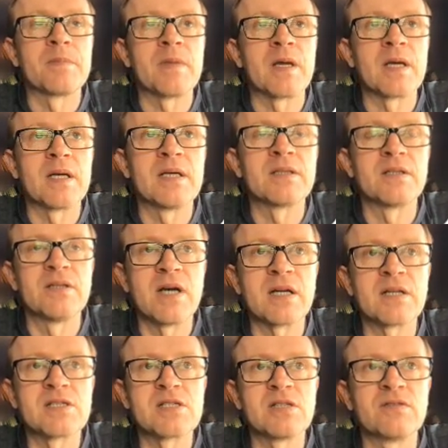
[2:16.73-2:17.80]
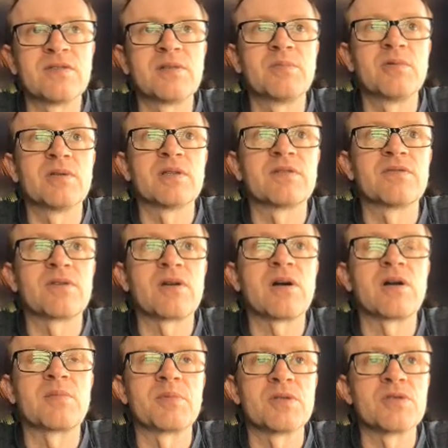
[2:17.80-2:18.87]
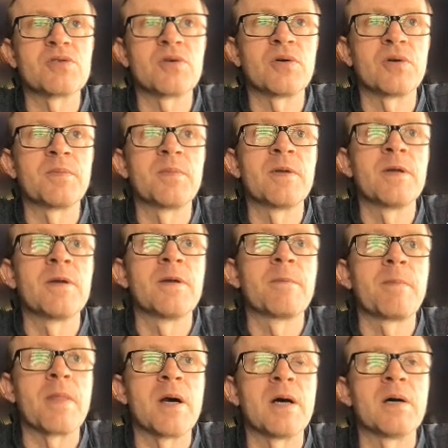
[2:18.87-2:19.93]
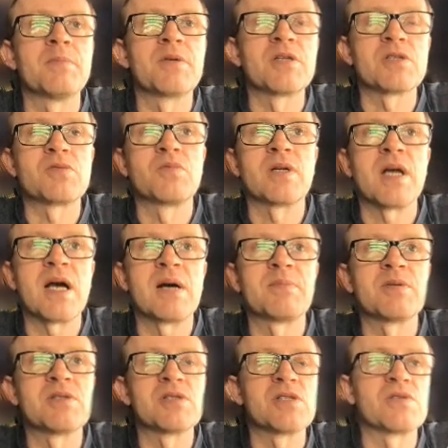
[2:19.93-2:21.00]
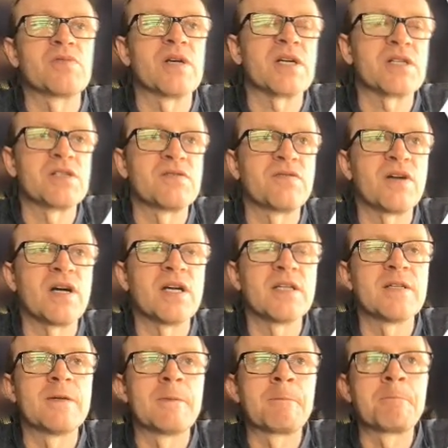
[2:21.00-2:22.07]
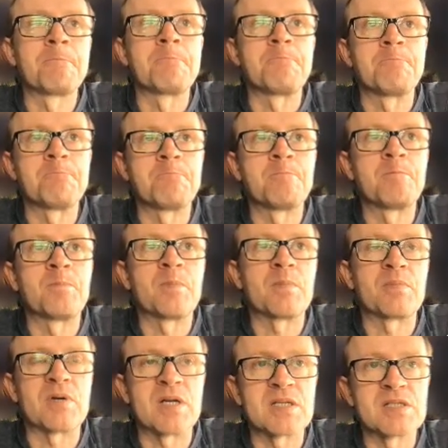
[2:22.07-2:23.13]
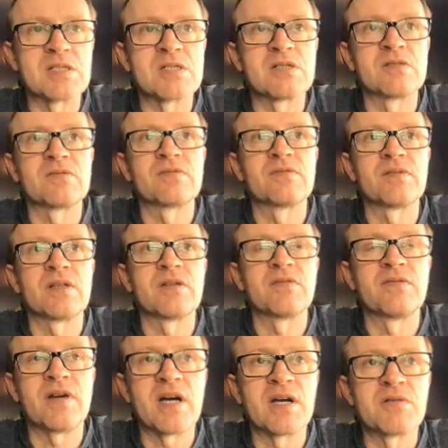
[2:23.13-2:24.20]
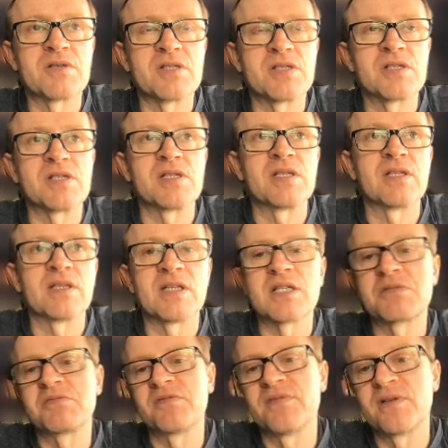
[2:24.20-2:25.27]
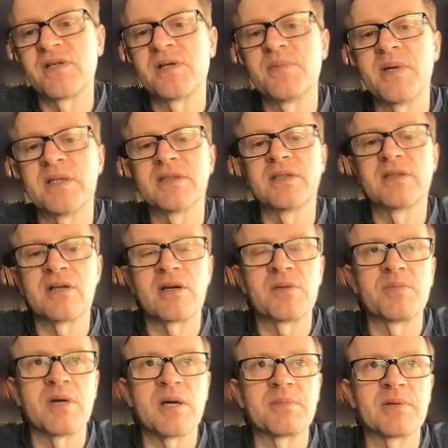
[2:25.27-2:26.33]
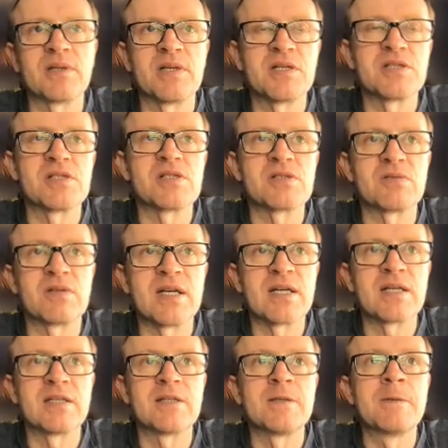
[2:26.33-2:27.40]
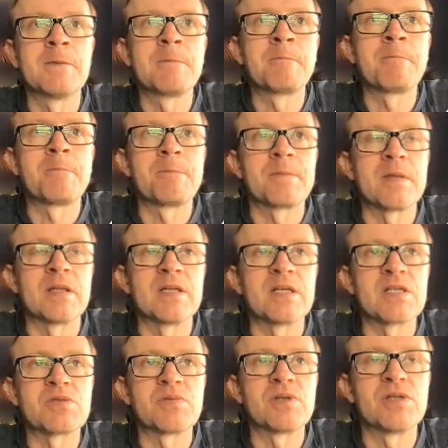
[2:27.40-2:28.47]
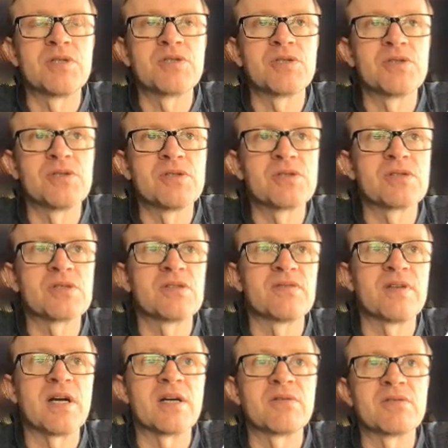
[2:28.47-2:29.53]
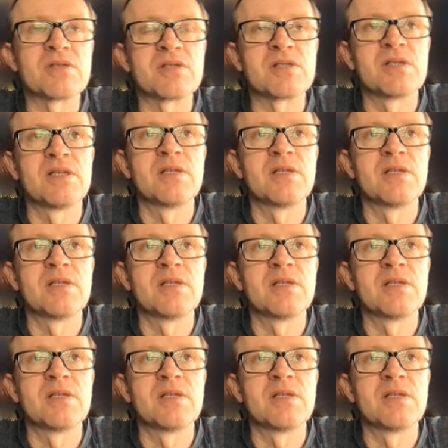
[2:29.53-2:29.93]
Again, they're not a silver bullet for carp control because what happens is we actually find presence of viruses in lakes with very abundant carp population. So likely the lakes were introduced to the virus,